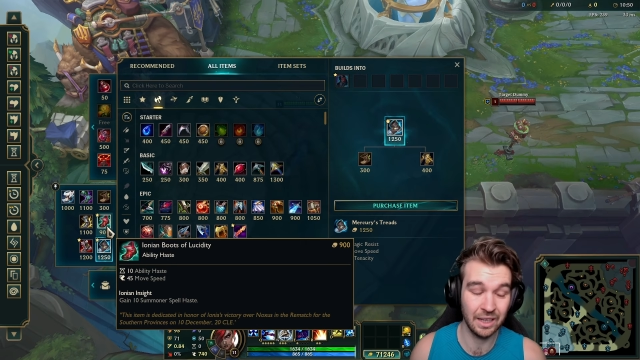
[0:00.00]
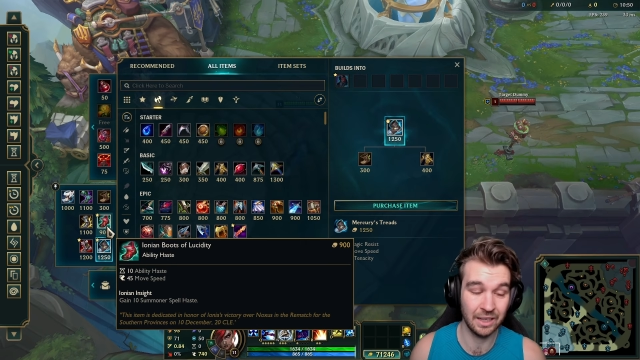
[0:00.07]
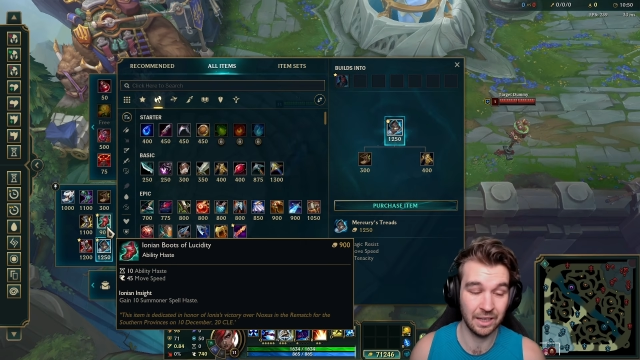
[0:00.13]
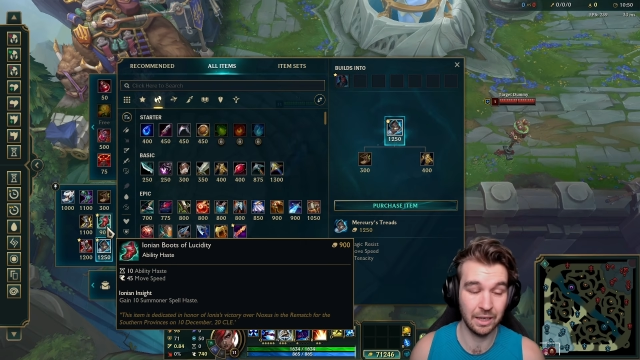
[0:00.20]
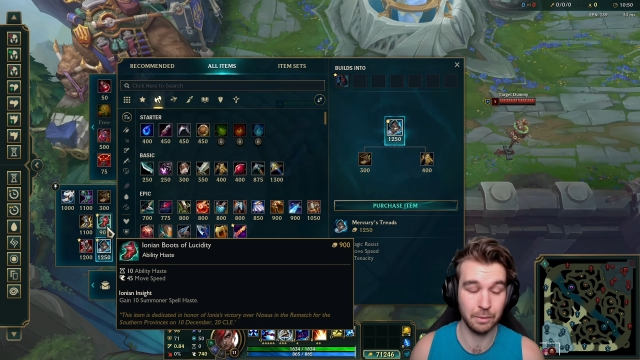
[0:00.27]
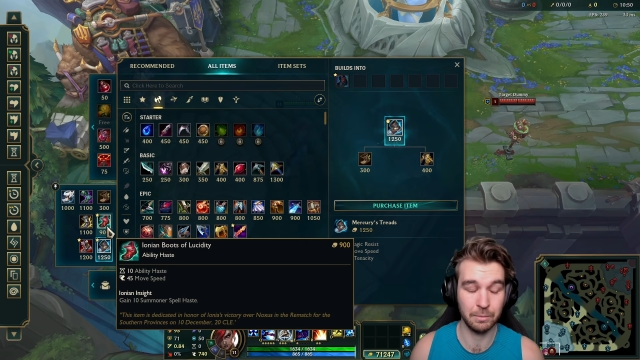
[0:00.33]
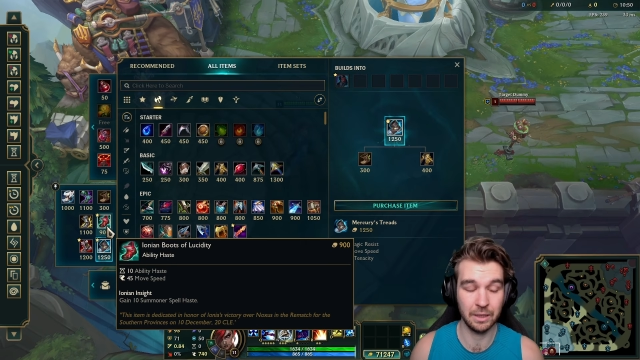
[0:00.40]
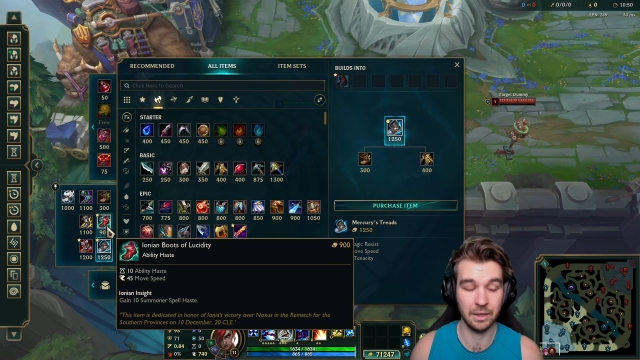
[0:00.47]
and
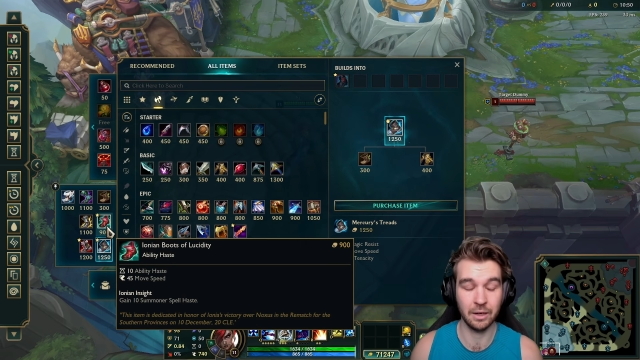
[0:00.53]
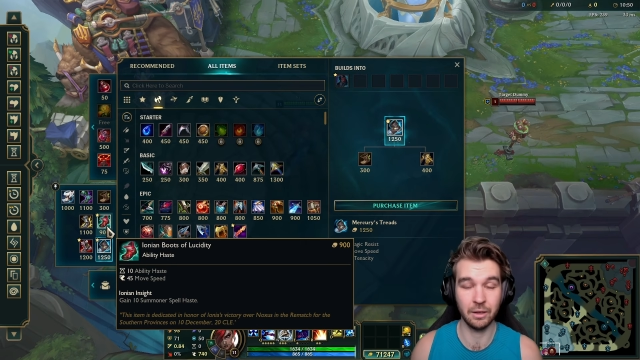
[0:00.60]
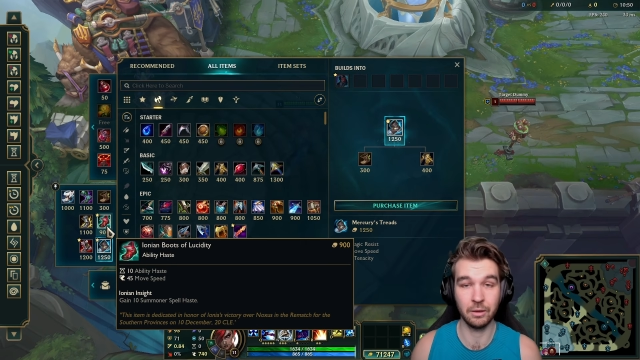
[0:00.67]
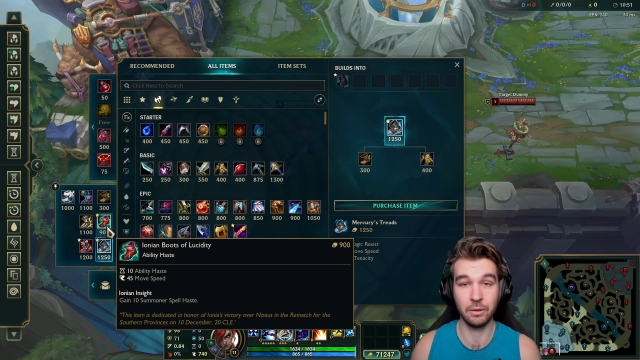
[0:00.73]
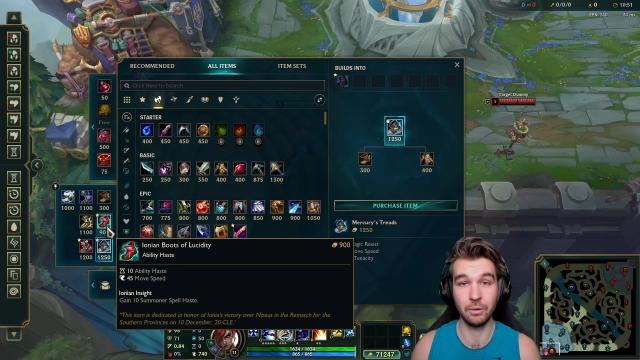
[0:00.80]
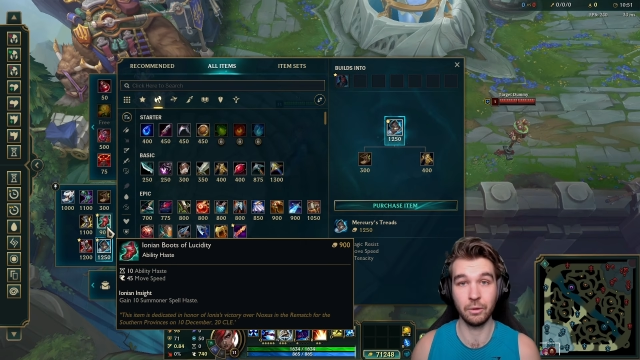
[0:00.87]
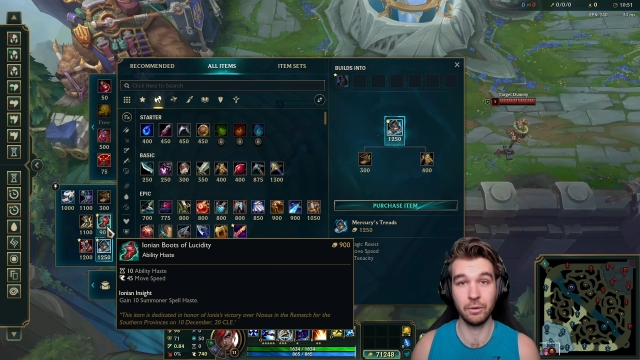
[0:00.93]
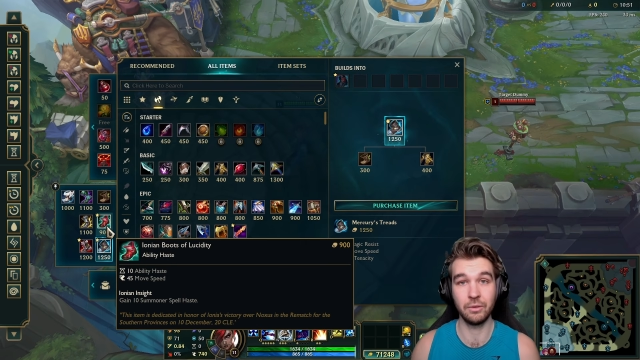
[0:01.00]
then I mean a
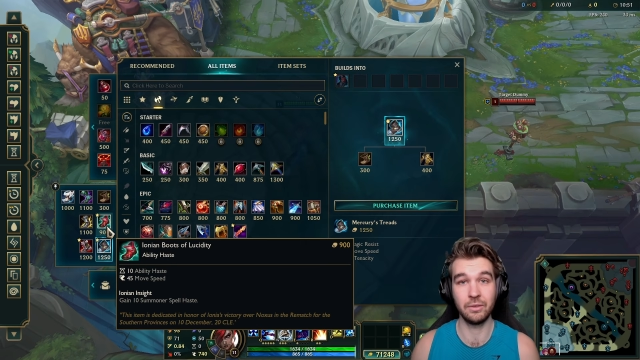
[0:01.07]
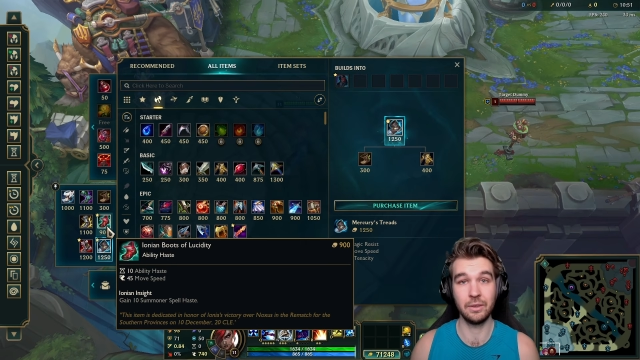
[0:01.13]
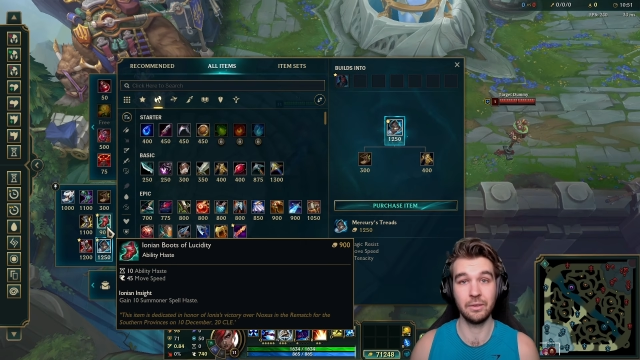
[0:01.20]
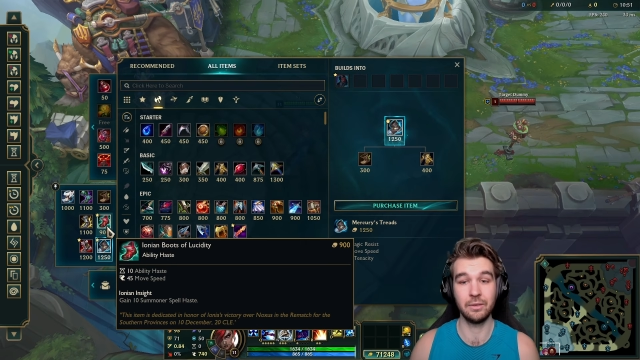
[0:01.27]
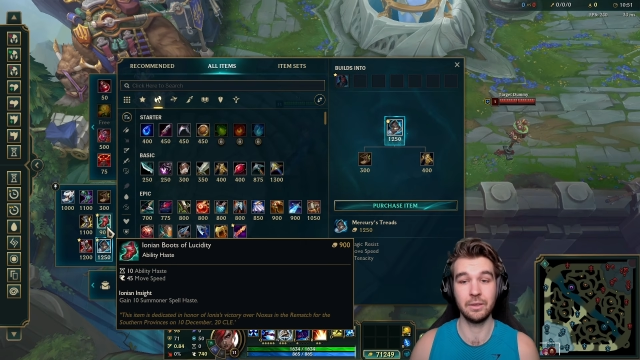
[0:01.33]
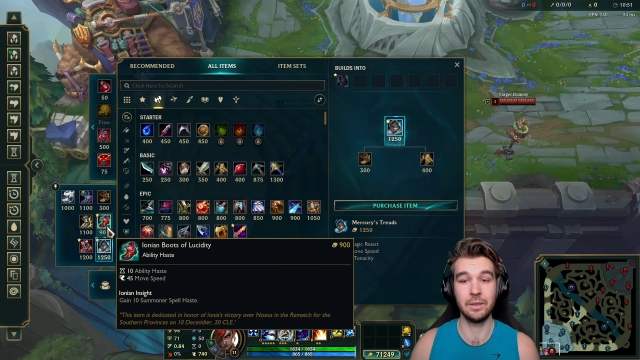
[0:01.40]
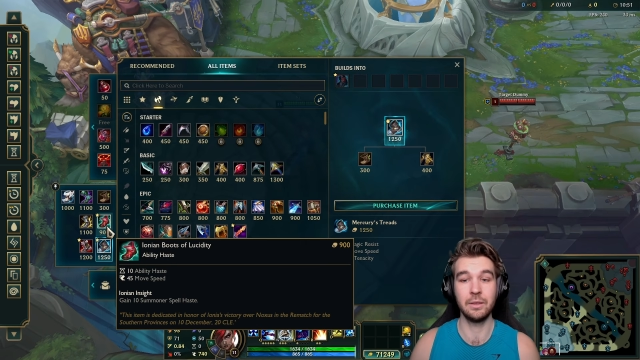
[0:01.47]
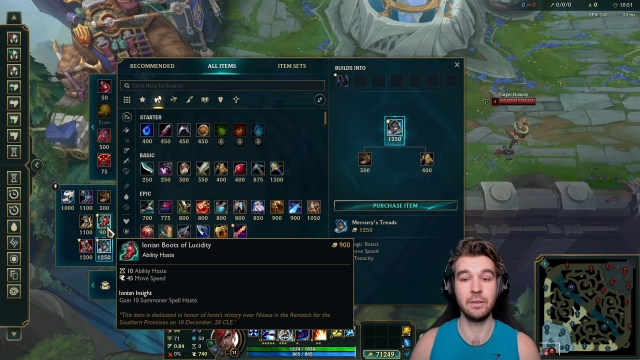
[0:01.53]
lot of
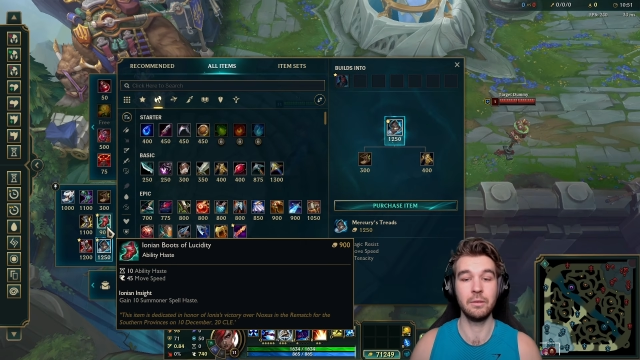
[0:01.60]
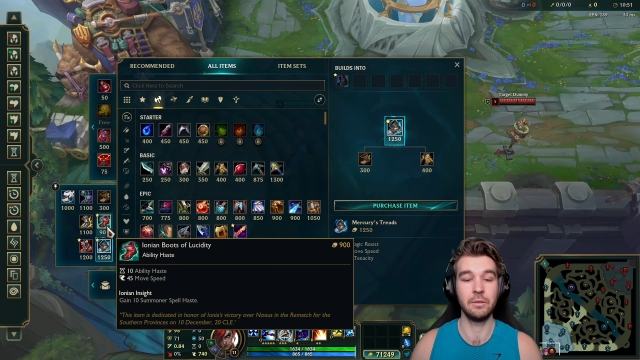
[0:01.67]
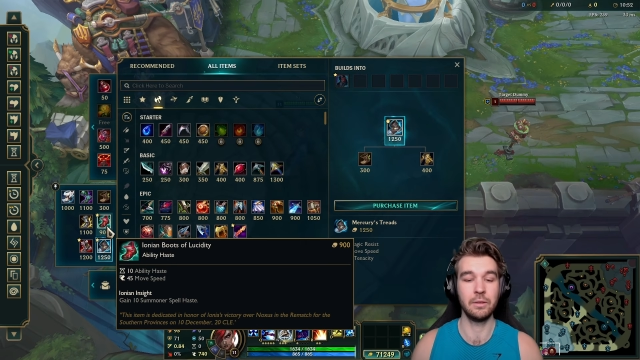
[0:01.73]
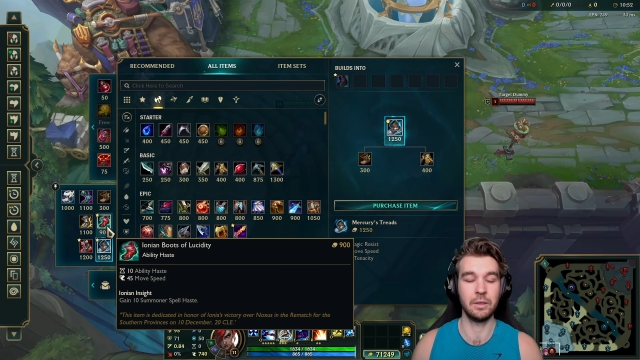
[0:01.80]
CC,